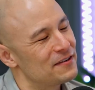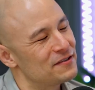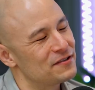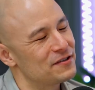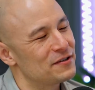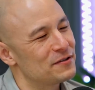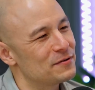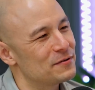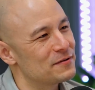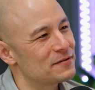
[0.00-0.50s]

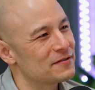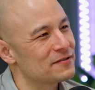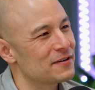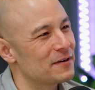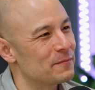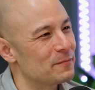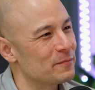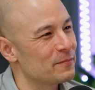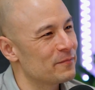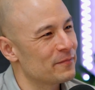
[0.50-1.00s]
choose
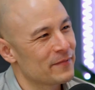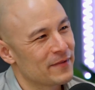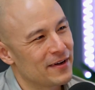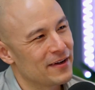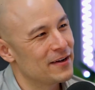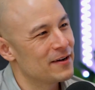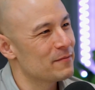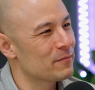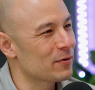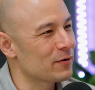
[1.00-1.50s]
some
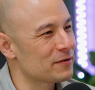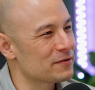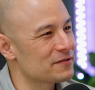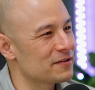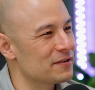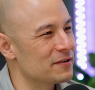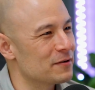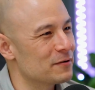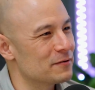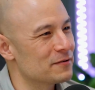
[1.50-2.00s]

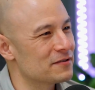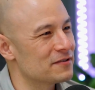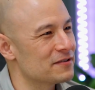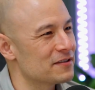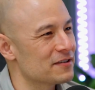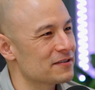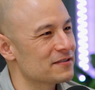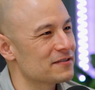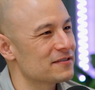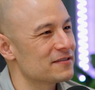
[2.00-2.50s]
person who's
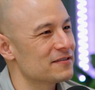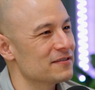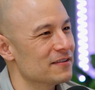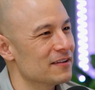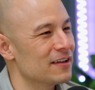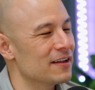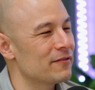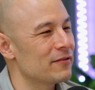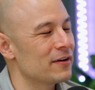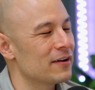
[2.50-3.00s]
just
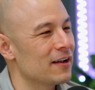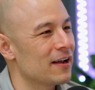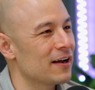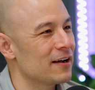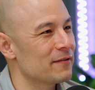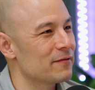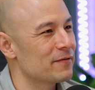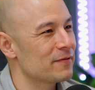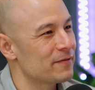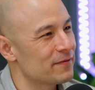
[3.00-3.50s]
living
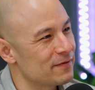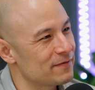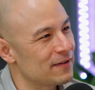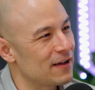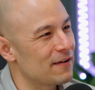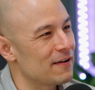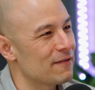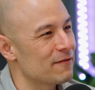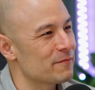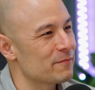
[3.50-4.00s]
life,
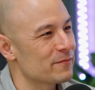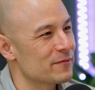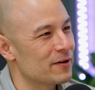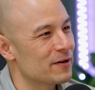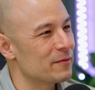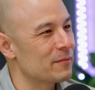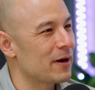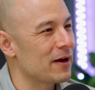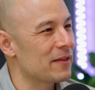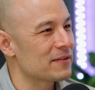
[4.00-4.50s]

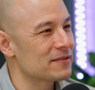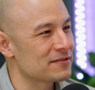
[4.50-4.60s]
by the